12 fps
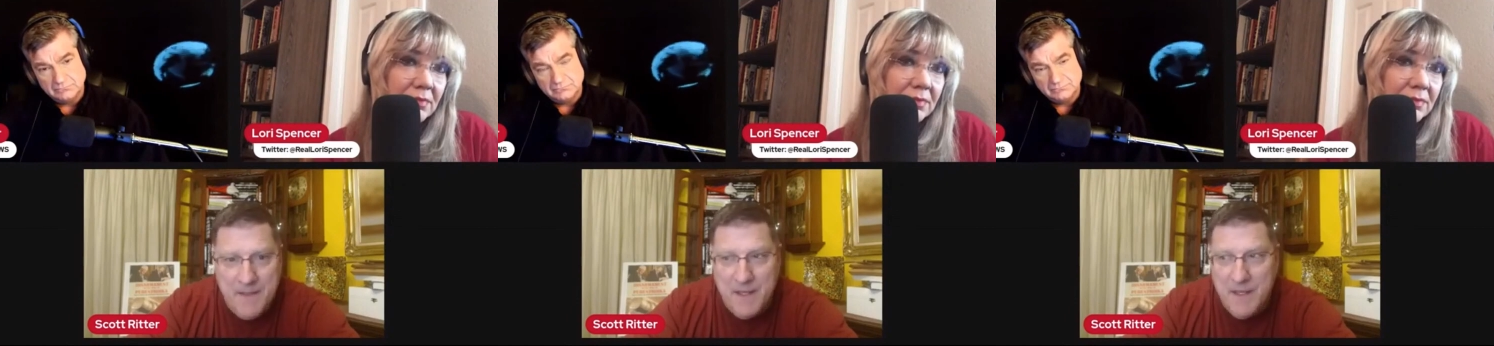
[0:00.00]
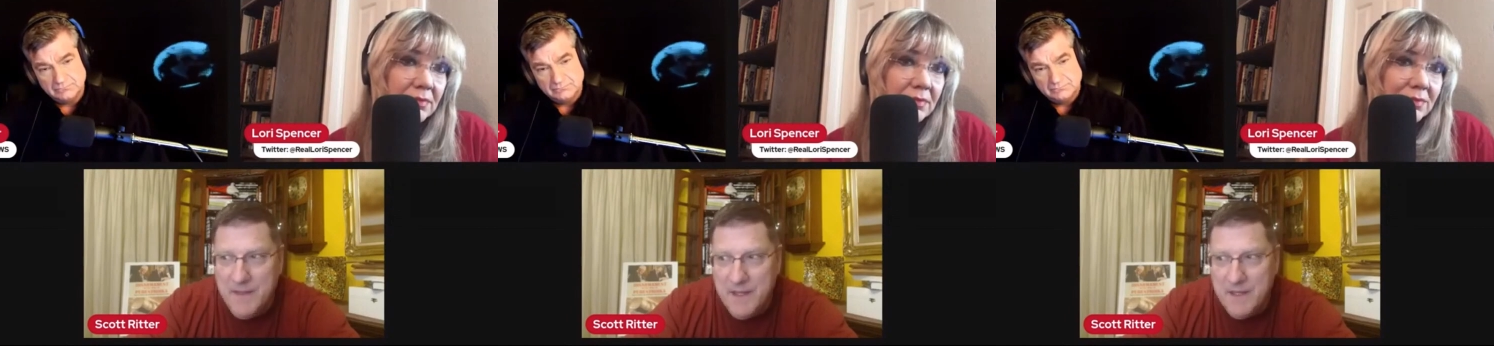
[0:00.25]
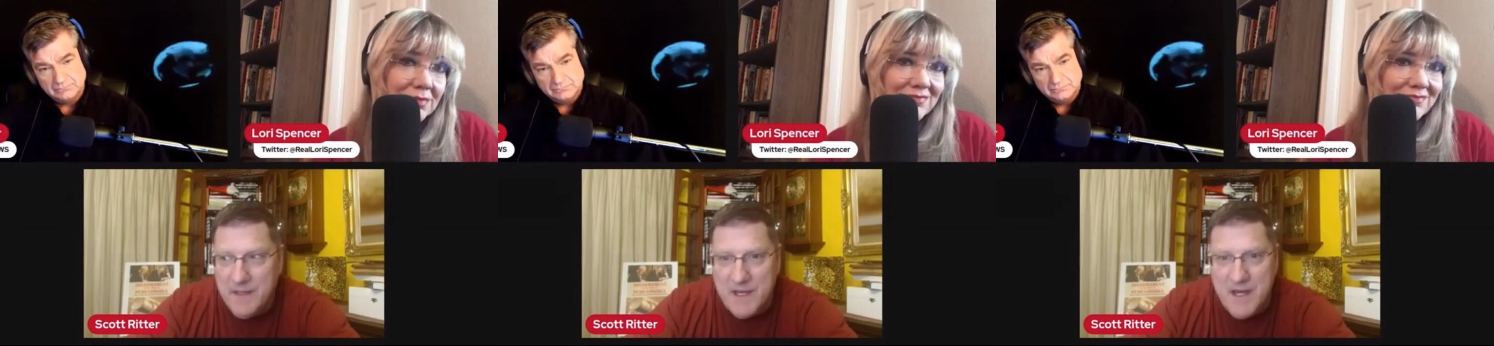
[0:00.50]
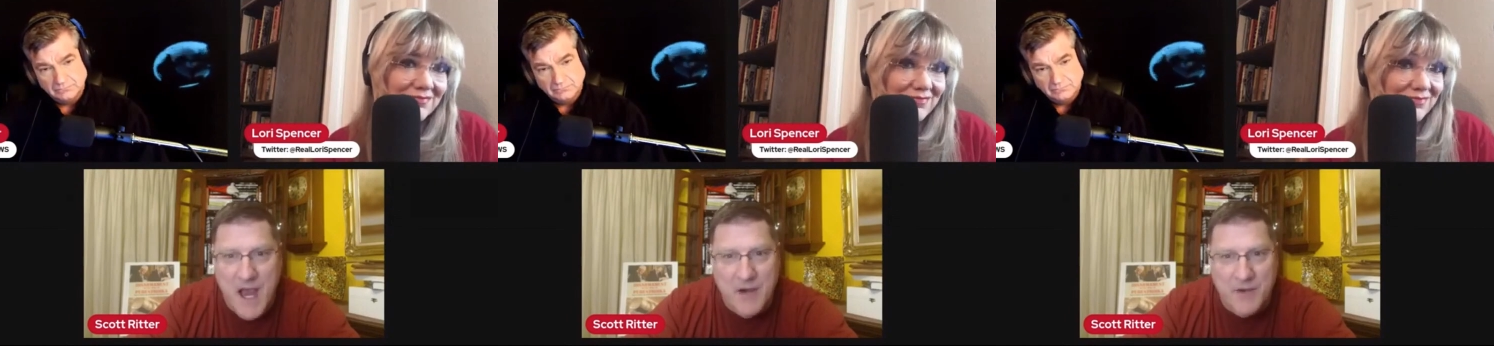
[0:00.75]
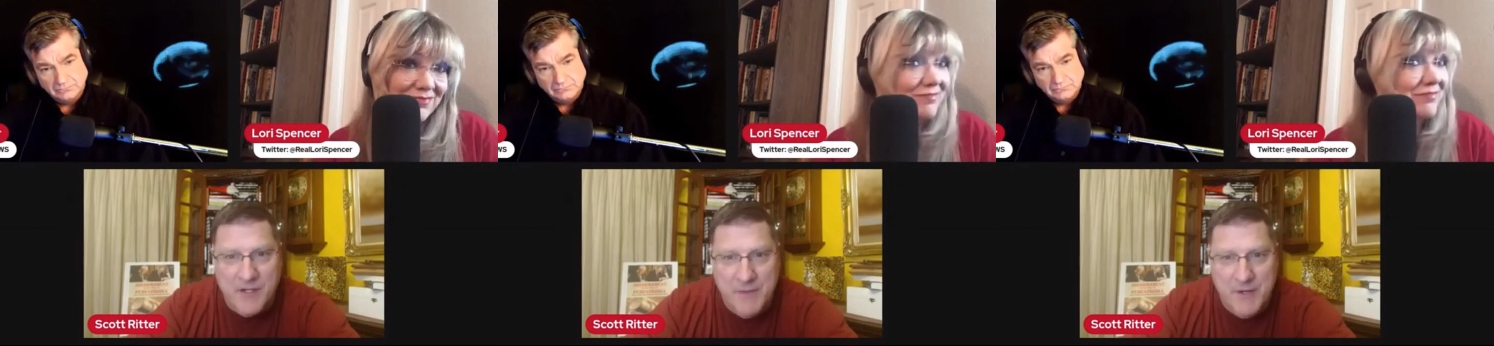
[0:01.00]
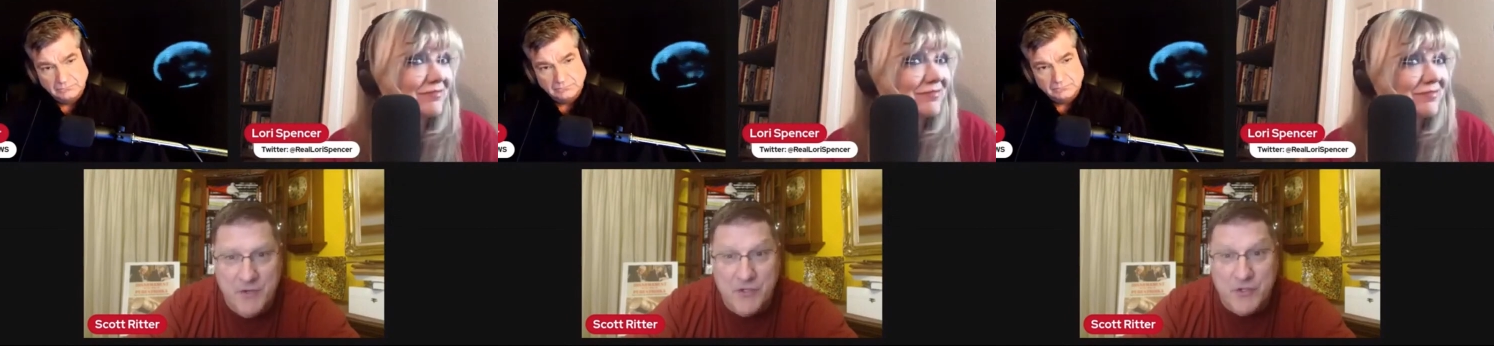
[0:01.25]
Speaker 1: the the, the mm-hmm.
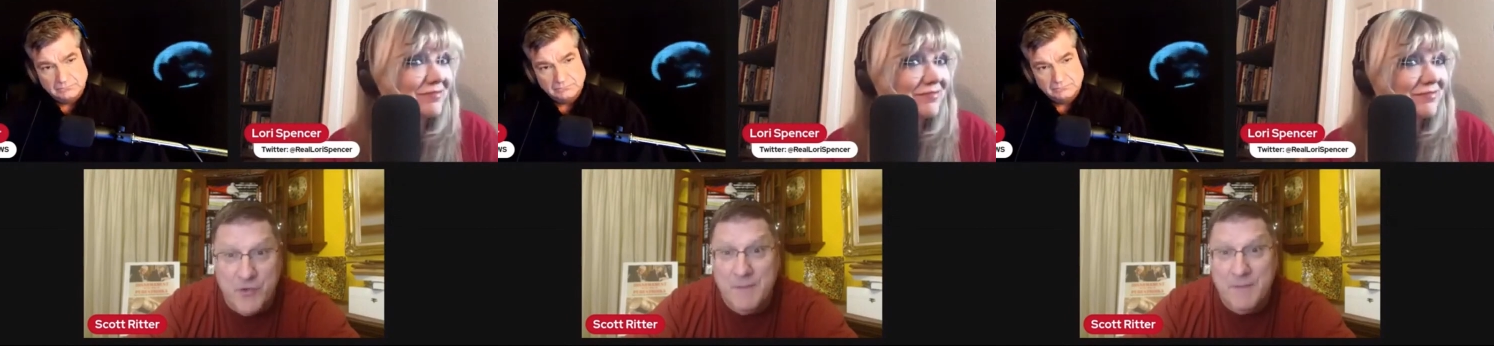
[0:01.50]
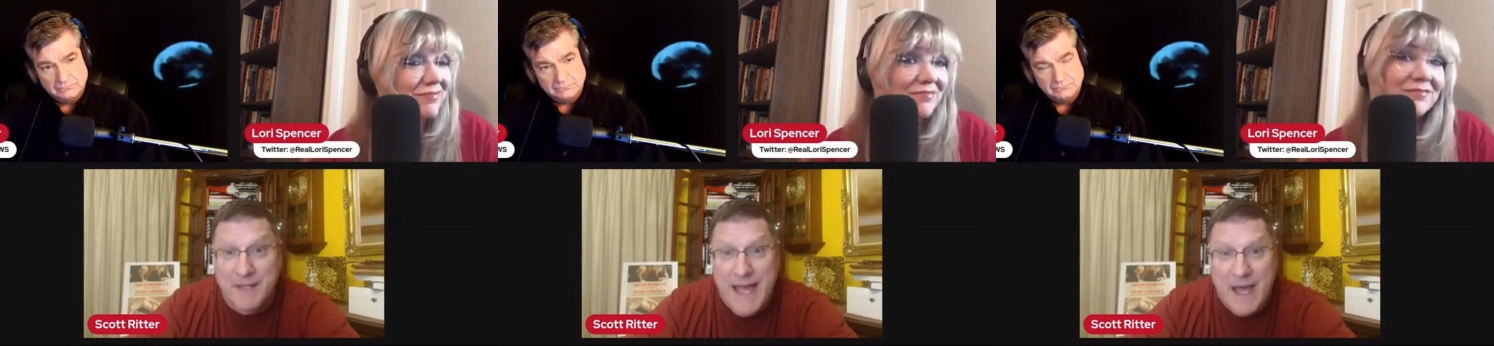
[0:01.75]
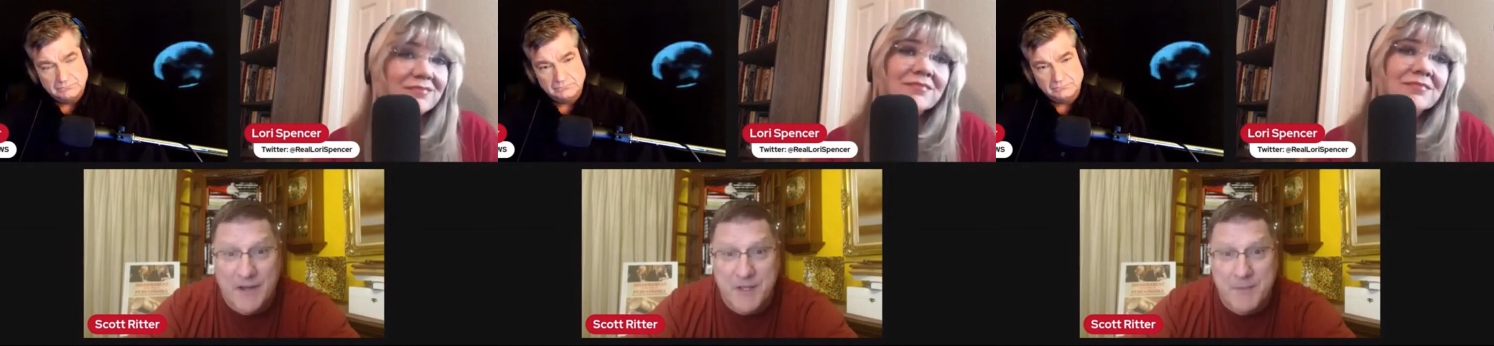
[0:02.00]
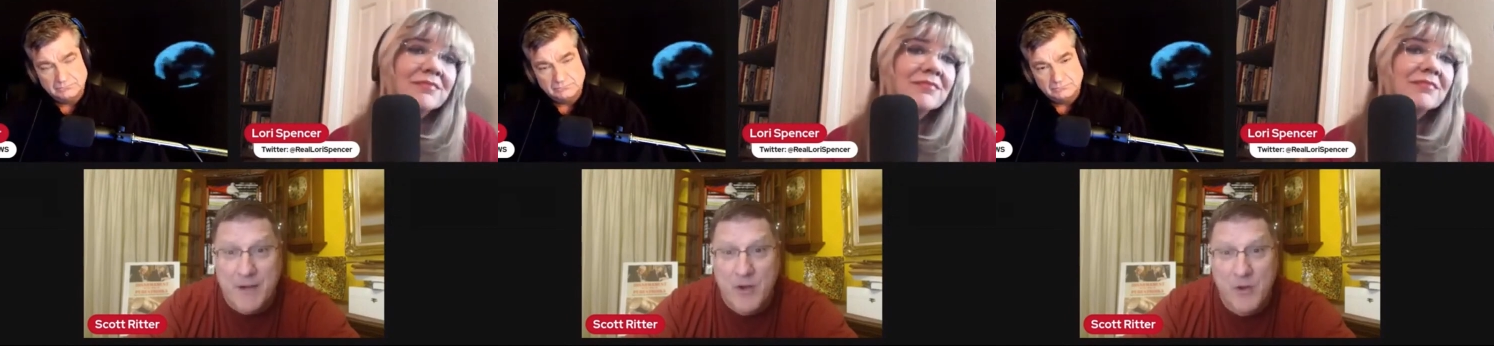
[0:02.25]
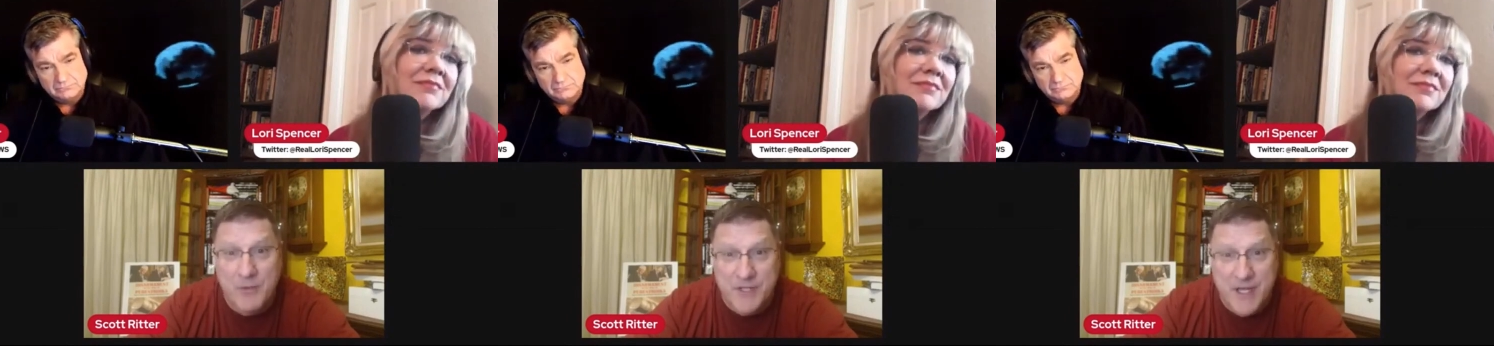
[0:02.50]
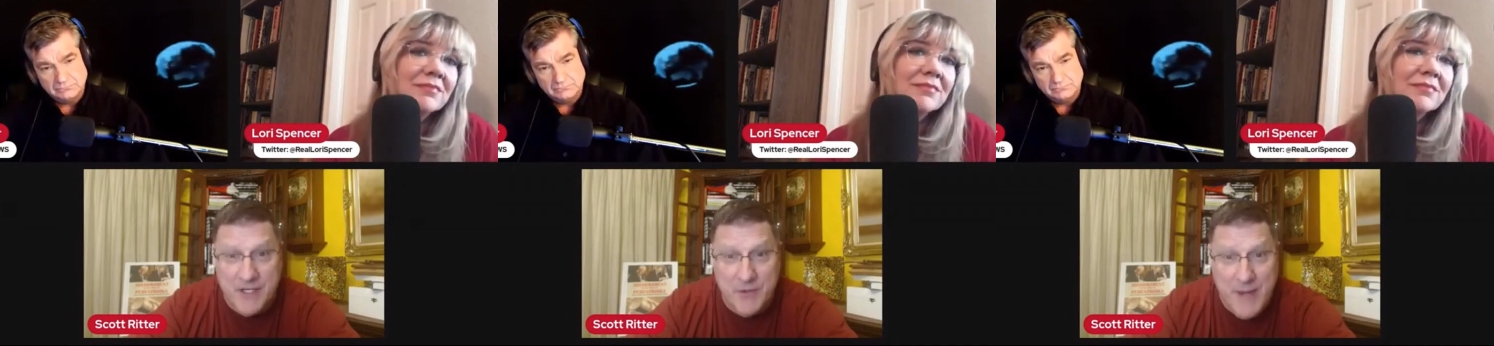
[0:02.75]
congressmen who scream the loudest about
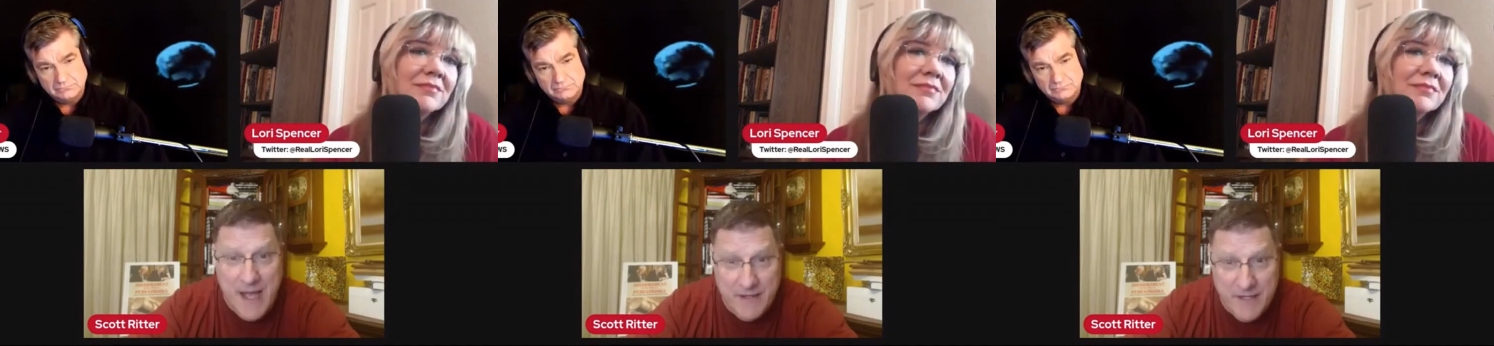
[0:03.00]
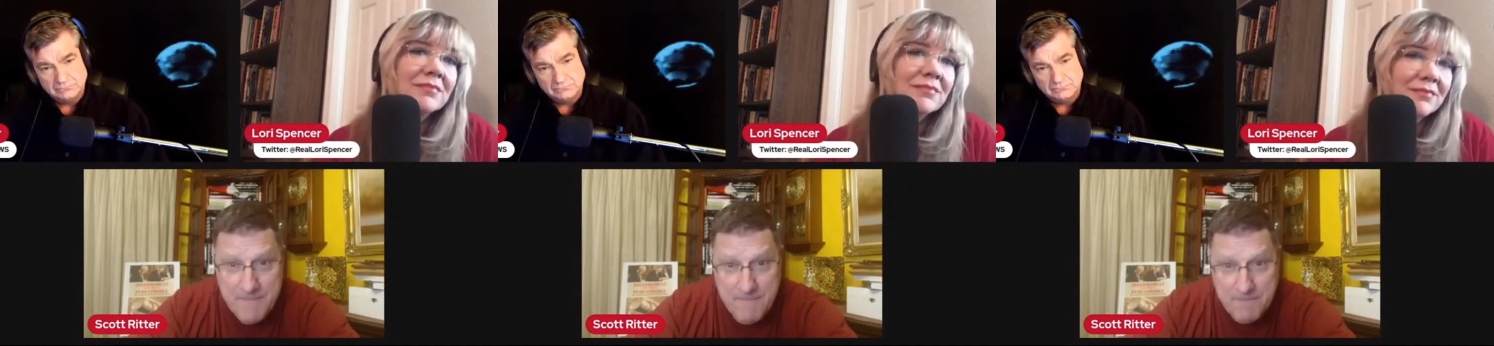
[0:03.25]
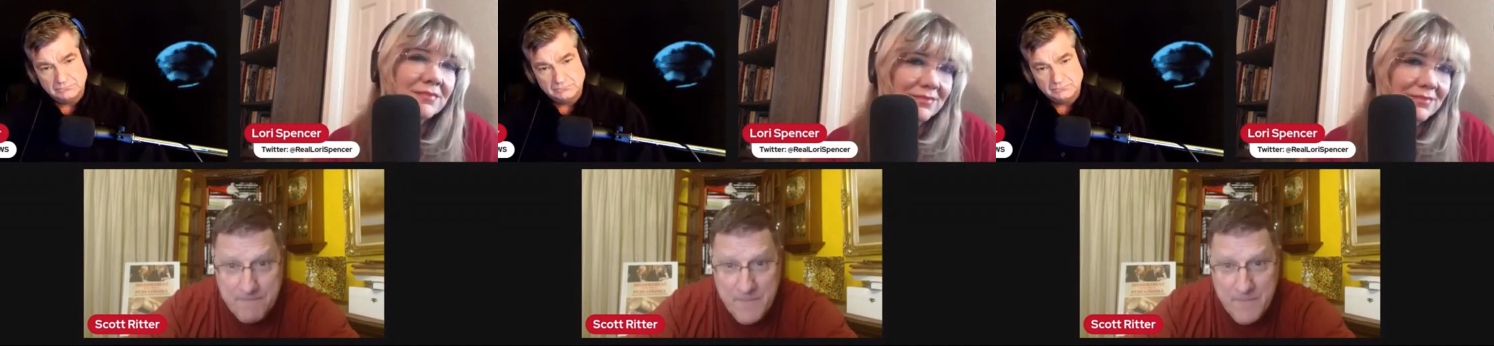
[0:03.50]
homosexuality